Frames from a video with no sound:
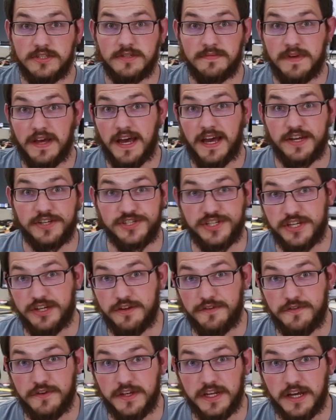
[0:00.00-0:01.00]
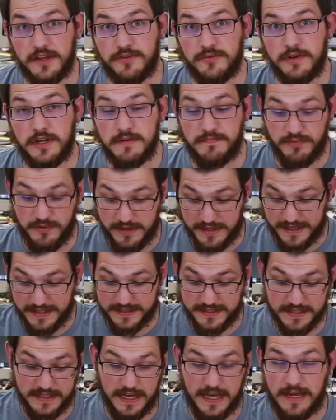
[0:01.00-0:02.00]
What's up guys, Shane here, Fugatech 3D Printing,
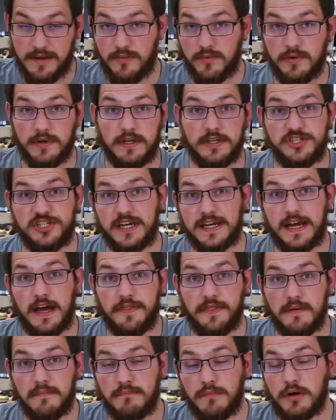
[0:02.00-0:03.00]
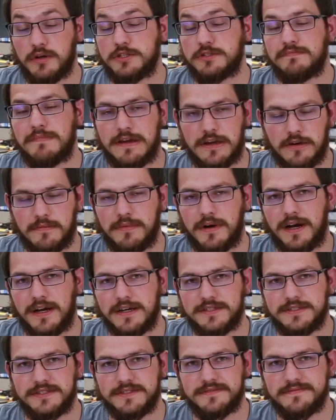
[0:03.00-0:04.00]
and today we're going to check out the March Maker
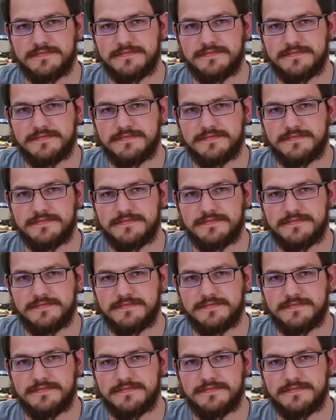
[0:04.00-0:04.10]
Box.